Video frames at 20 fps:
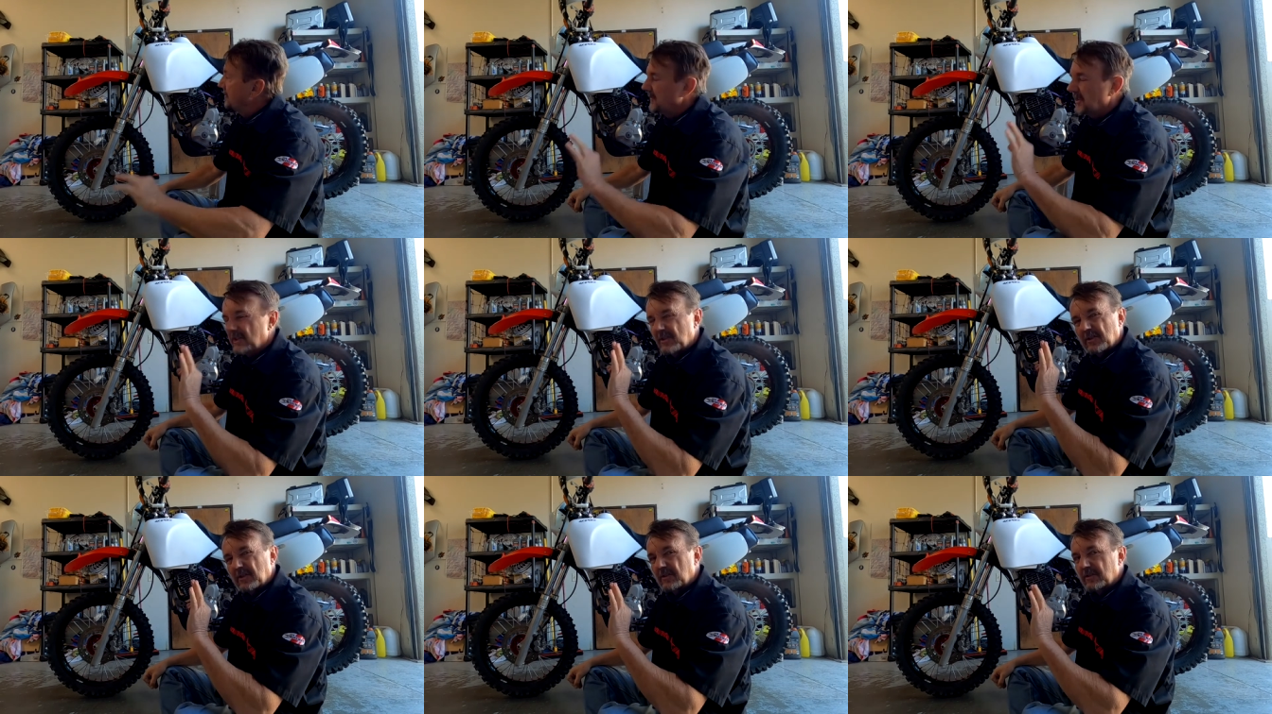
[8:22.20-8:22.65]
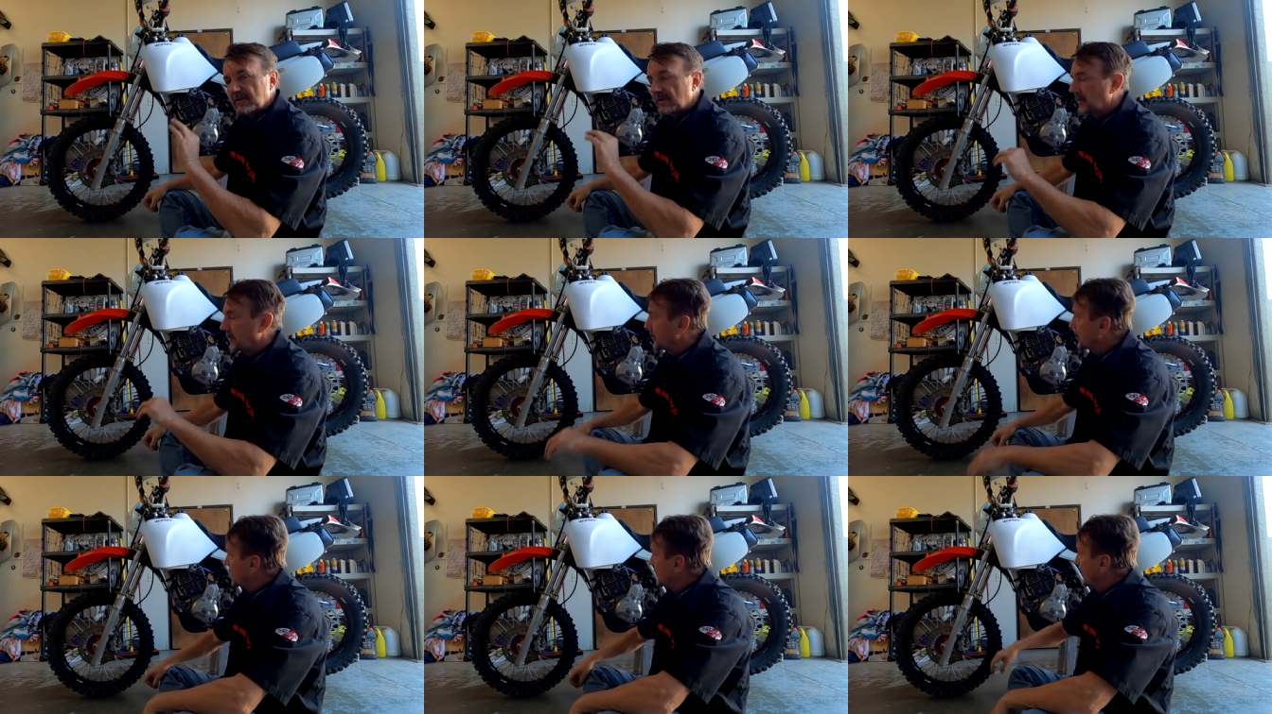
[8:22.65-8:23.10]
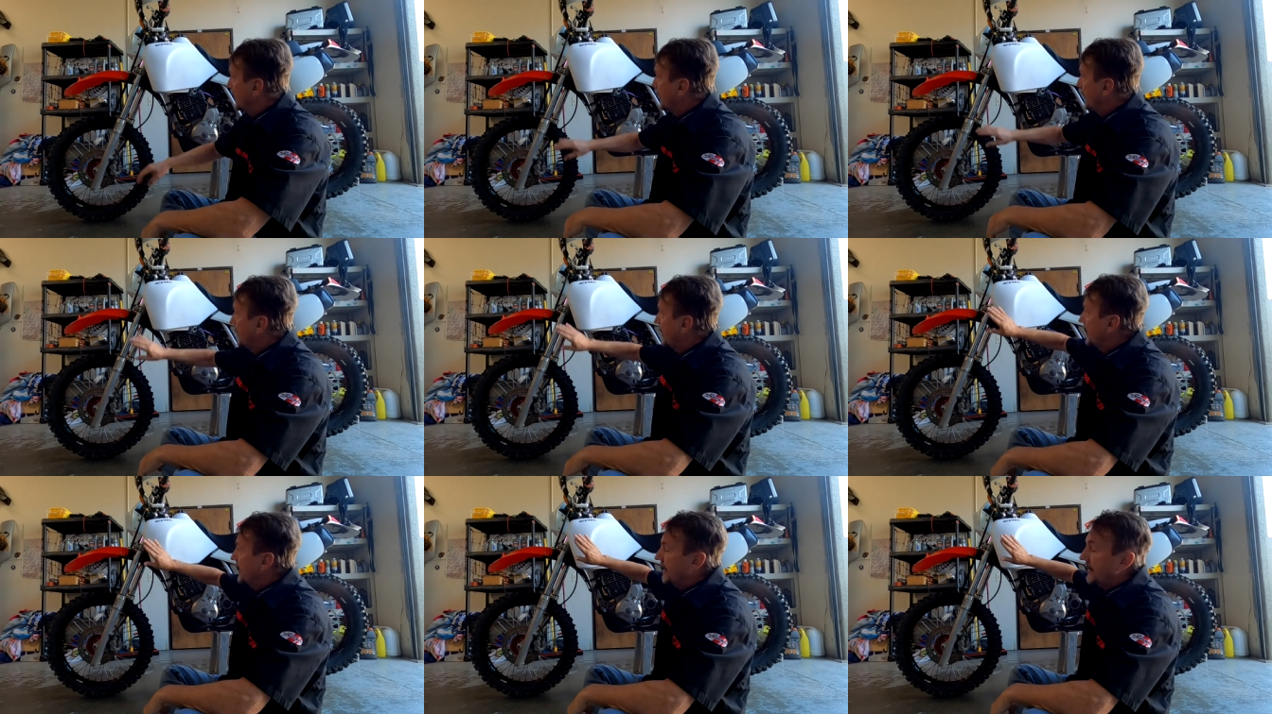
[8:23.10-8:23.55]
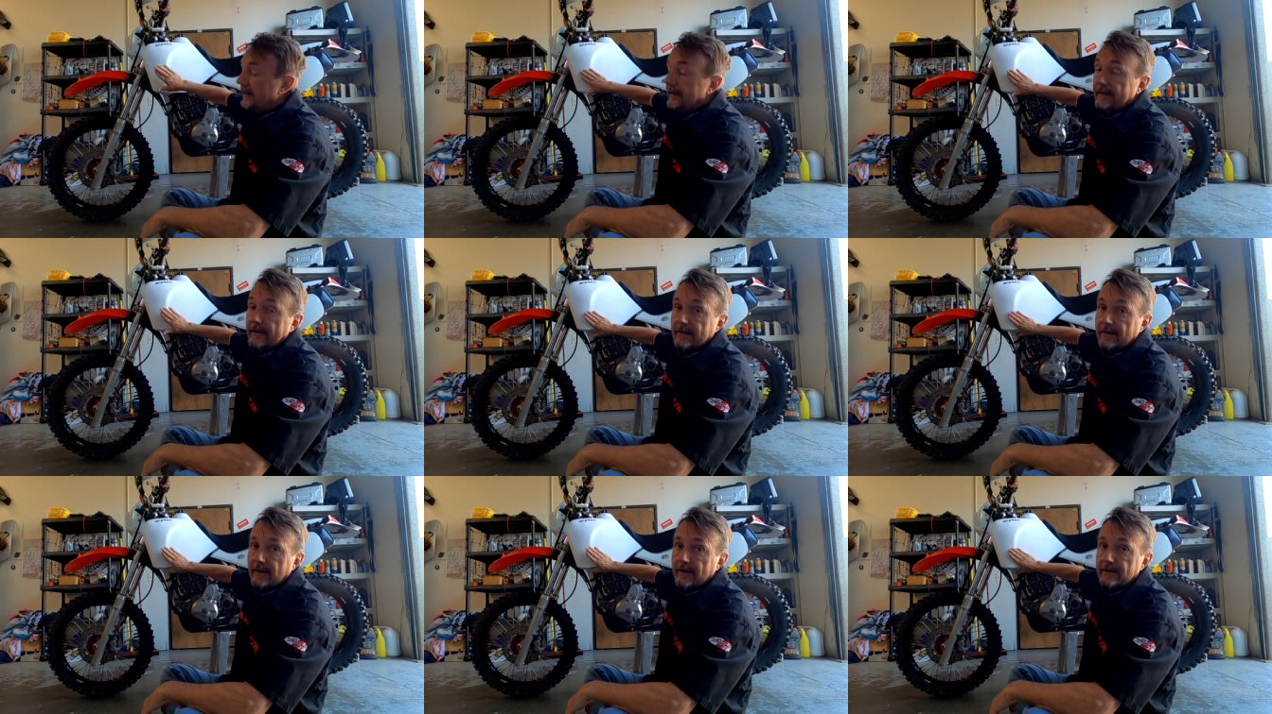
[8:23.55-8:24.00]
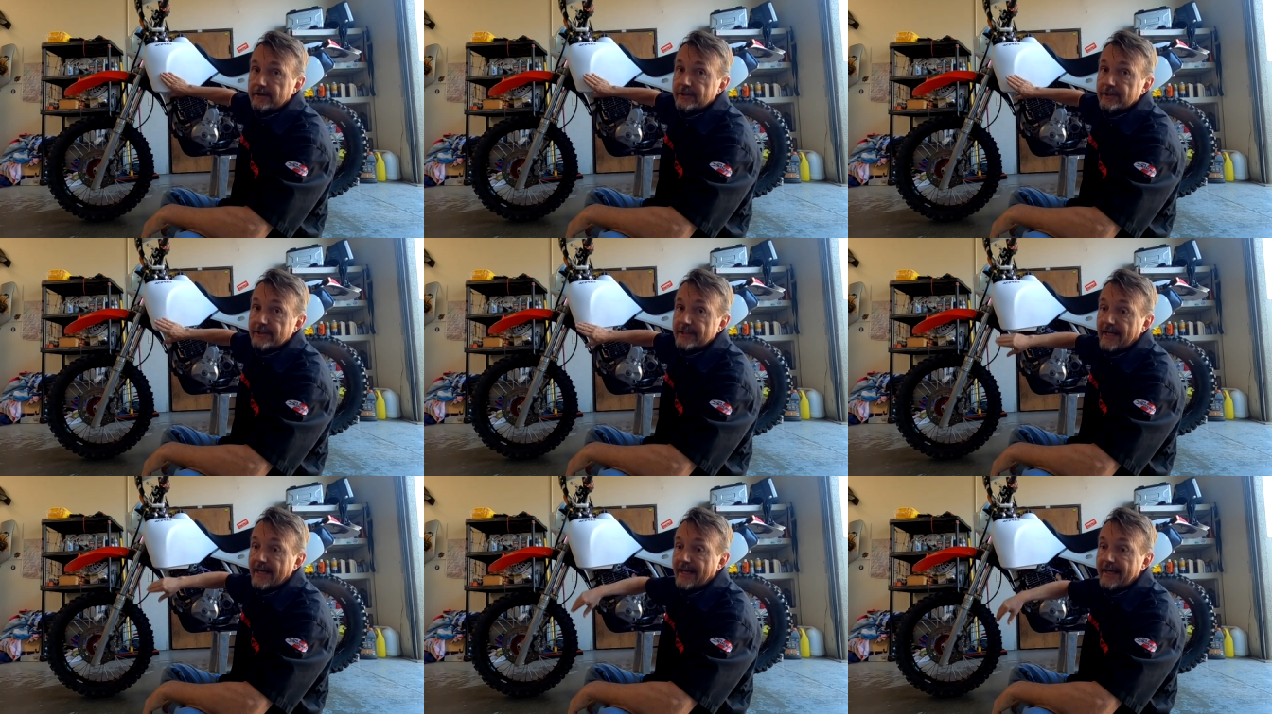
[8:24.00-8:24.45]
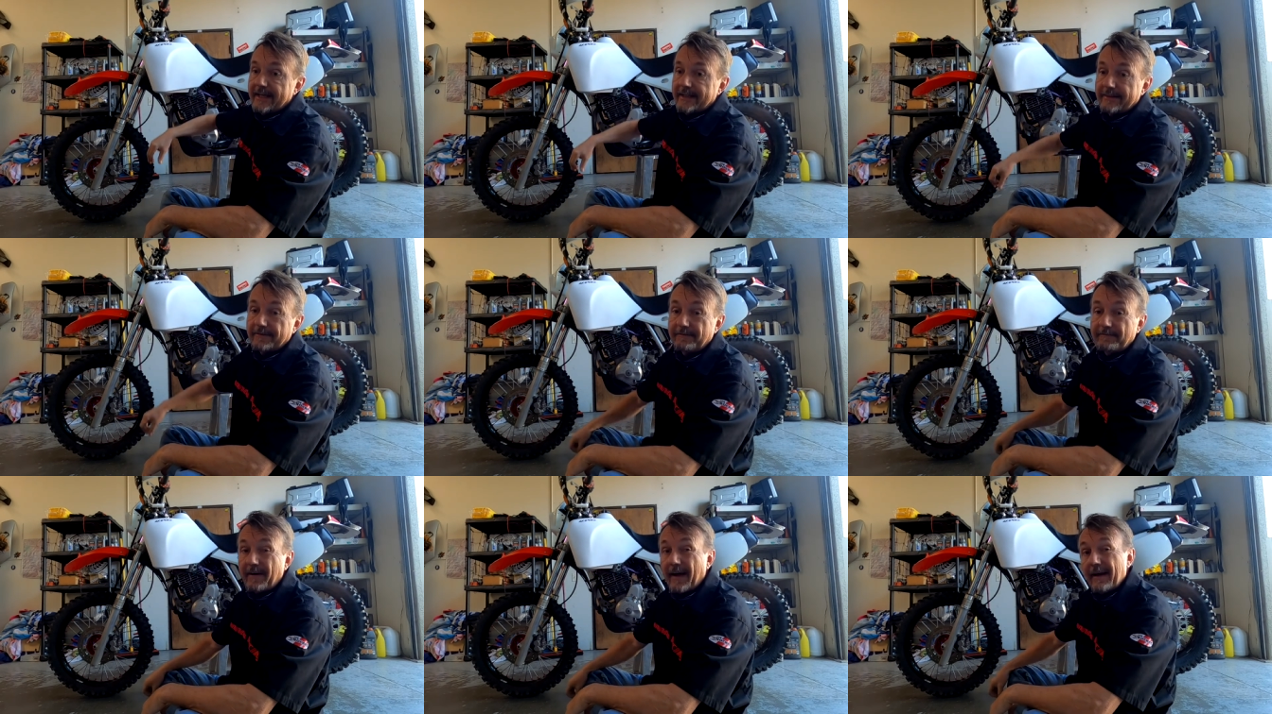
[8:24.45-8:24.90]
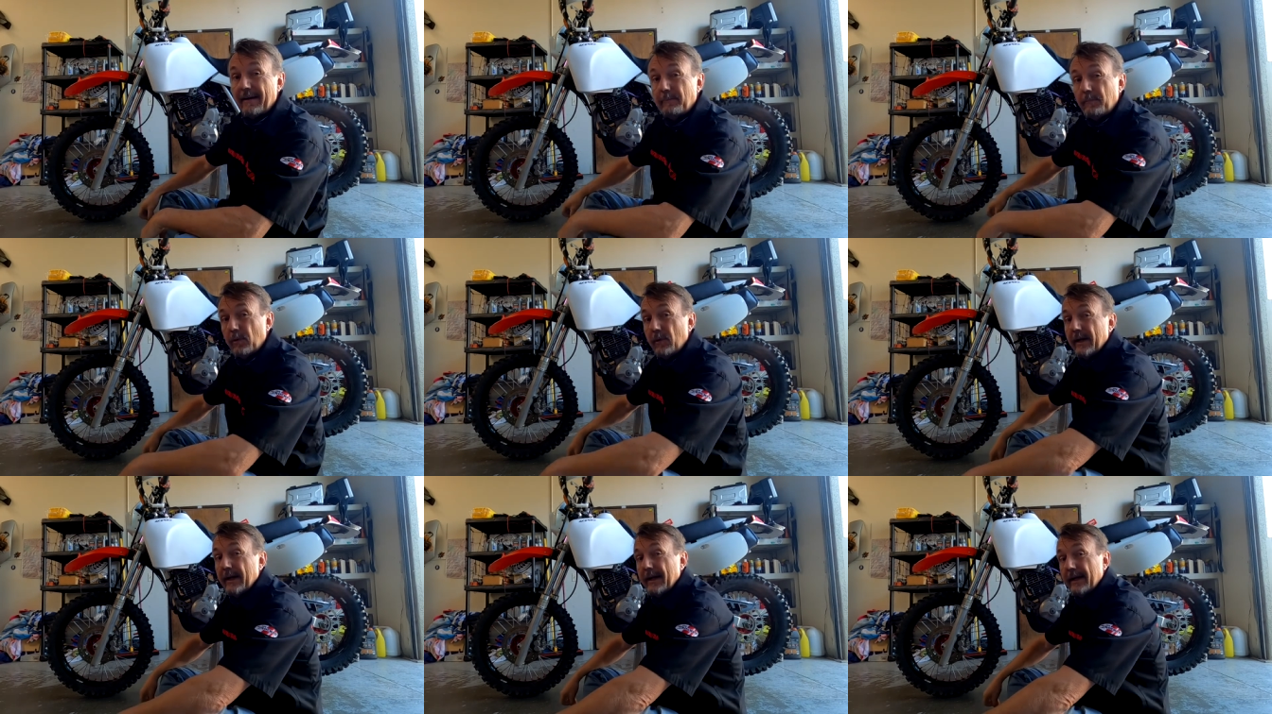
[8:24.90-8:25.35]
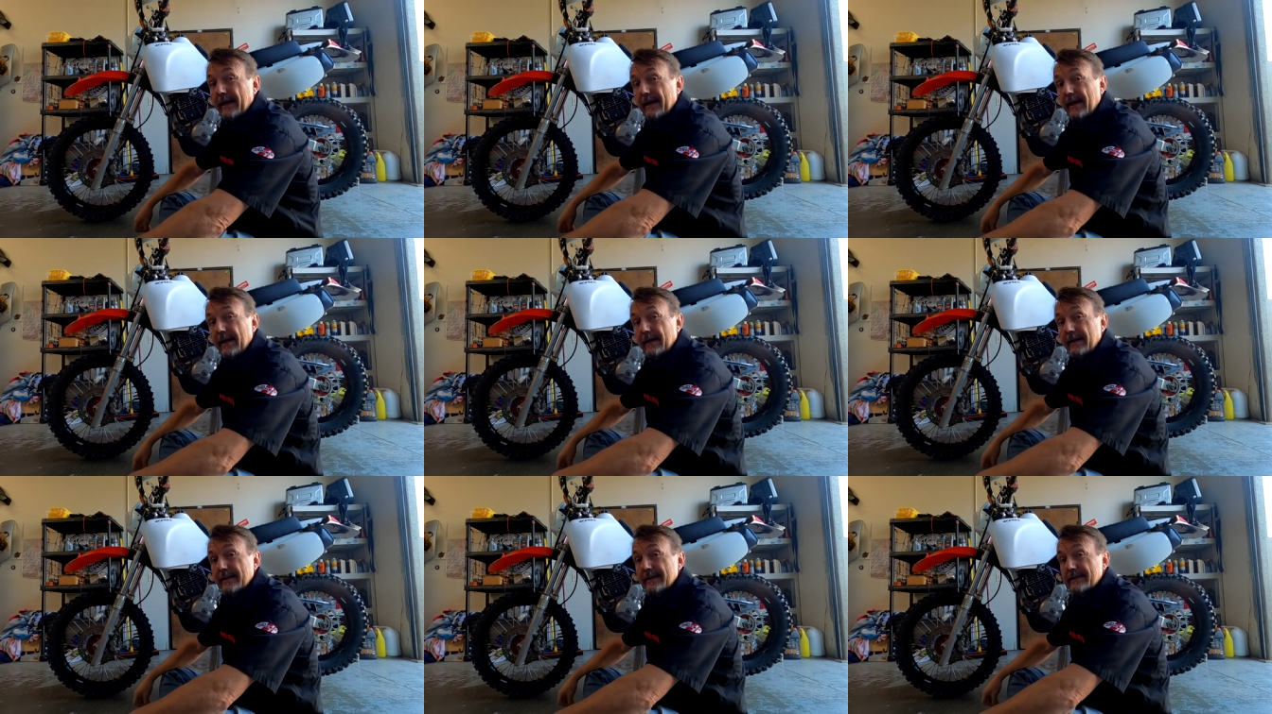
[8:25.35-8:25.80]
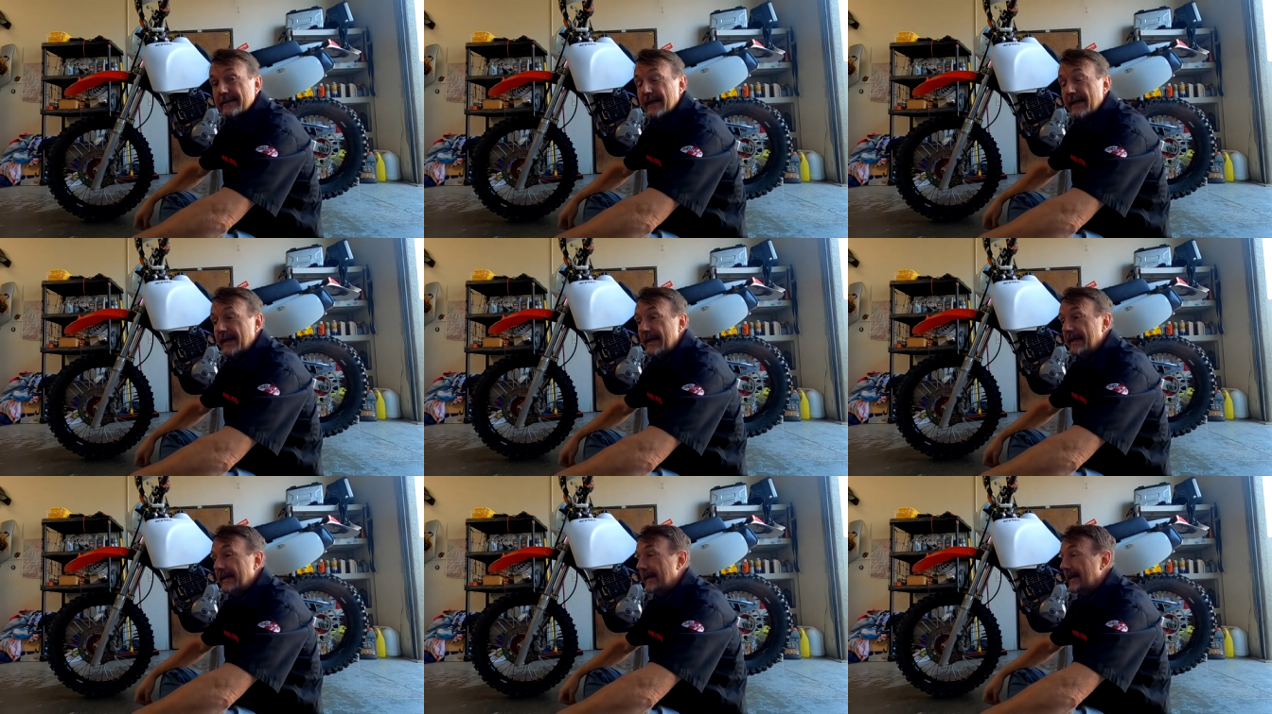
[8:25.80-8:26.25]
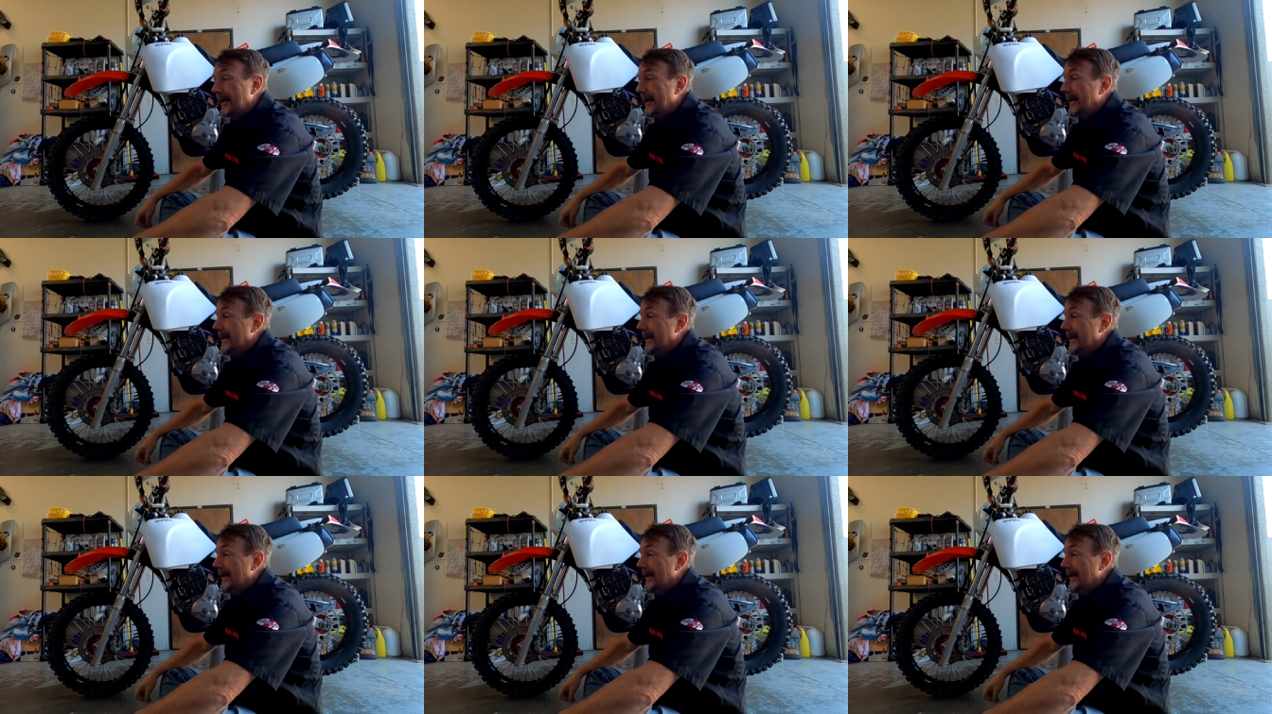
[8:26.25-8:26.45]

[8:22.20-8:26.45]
Just looks cooler. Large tank, a 5.8 gallon tank.